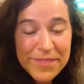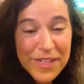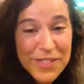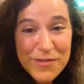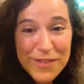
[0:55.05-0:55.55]

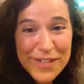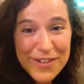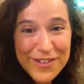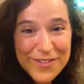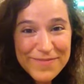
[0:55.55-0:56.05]
Because we
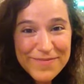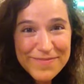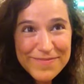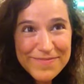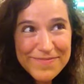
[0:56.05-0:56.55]
don't
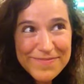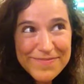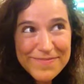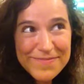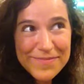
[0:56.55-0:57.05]

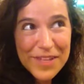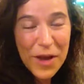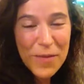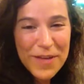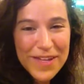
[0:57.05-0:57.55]

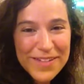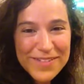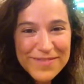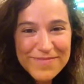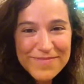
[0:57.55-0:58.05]
come in
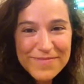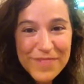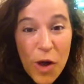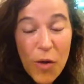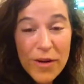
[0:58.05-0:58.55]

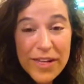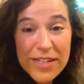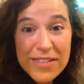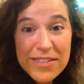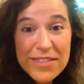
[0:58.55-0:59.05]

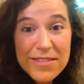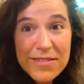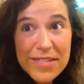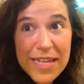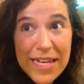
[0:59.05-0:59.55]
always
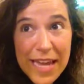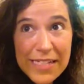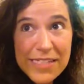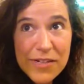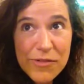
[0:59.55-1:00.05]

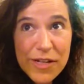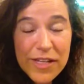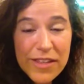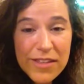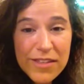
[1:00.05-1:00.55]
connecting with
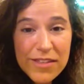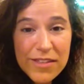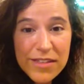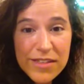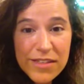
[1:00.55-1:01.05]

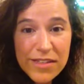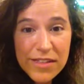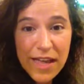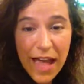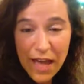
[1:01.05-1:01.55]

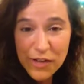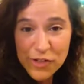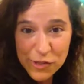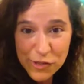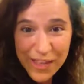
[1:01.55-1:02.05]
how to
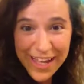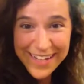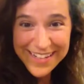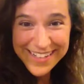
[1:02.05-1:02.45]
do that,